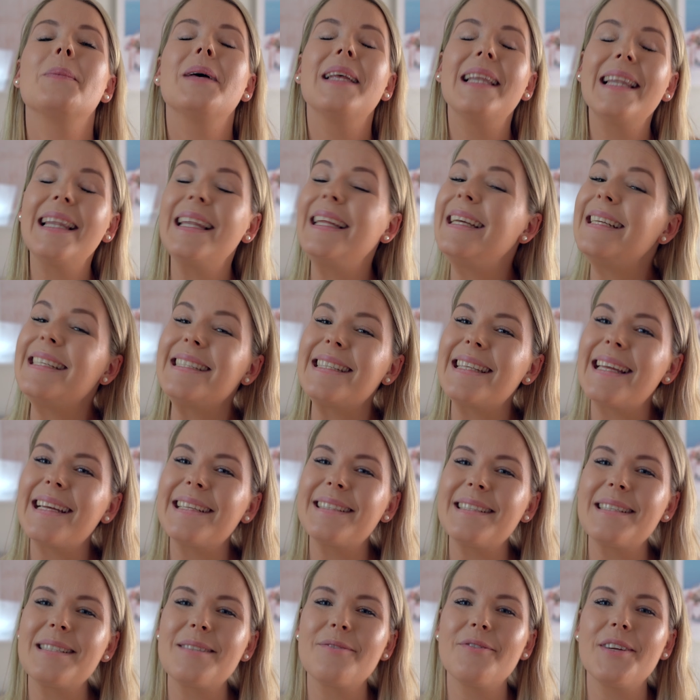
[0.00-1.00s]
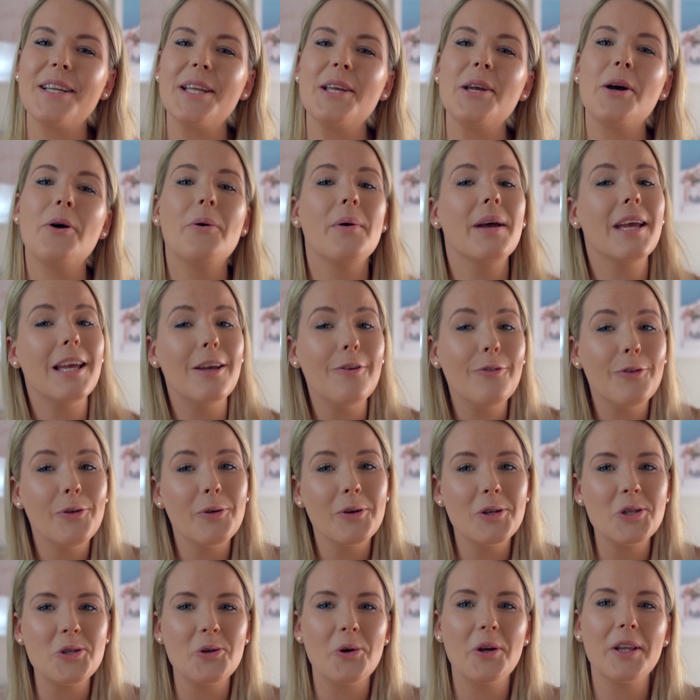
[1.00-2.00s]
please like this video if
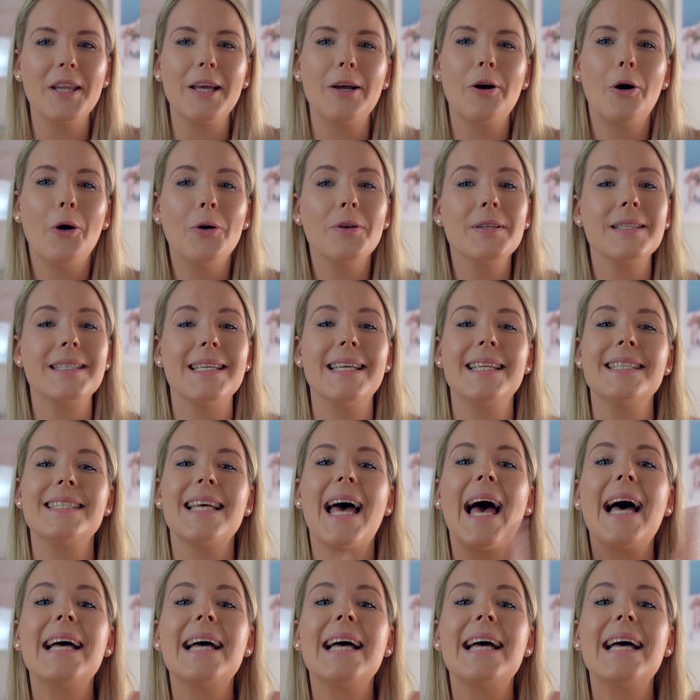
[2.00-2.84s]
you enjoy the content,